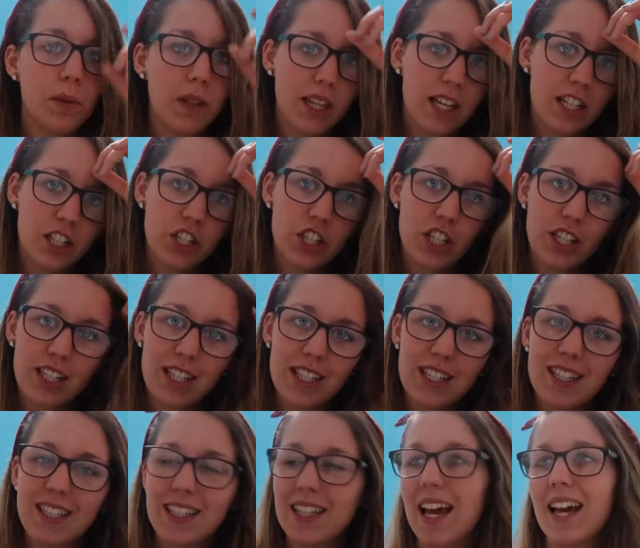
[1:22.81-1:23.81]
But then she
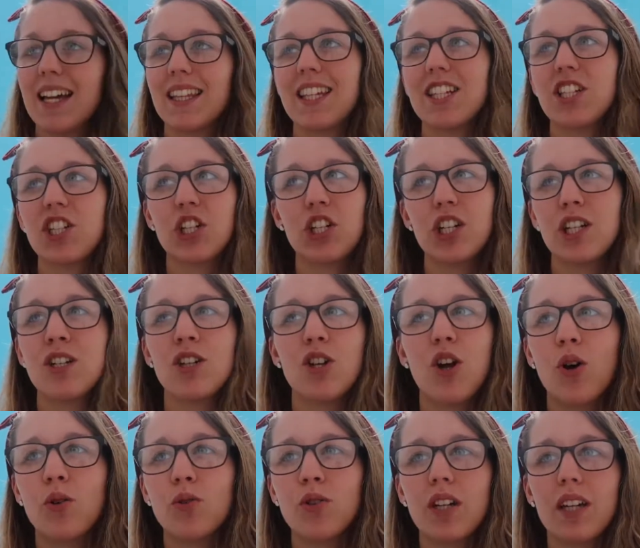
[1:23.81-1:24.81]
did say that she didn't
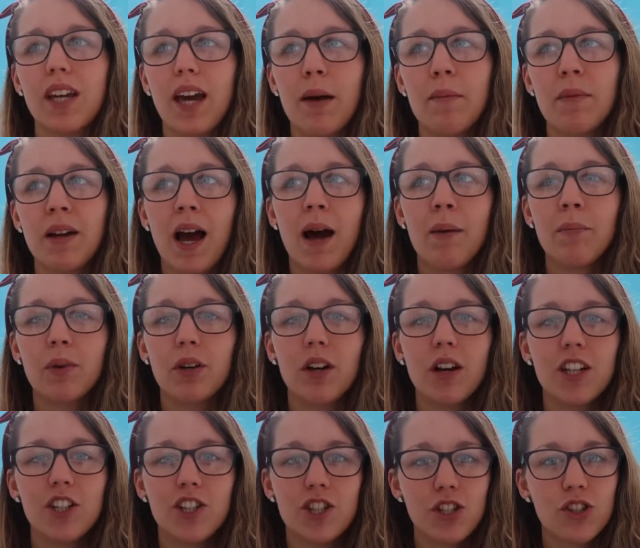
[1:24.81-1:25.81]
know that Kem and Amber
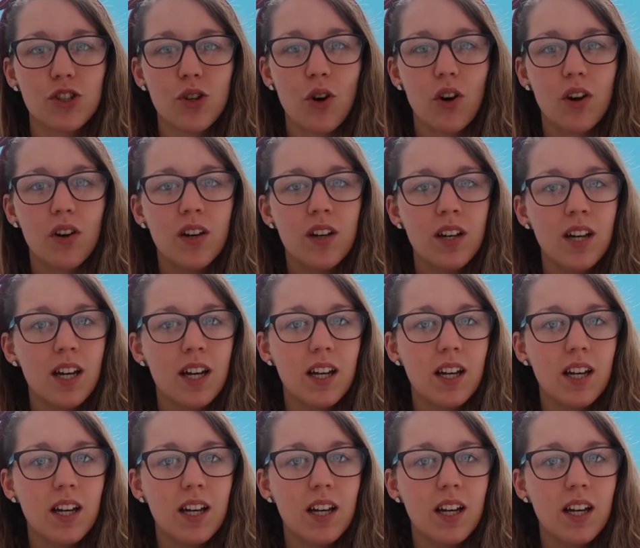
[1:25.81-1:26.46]
had just got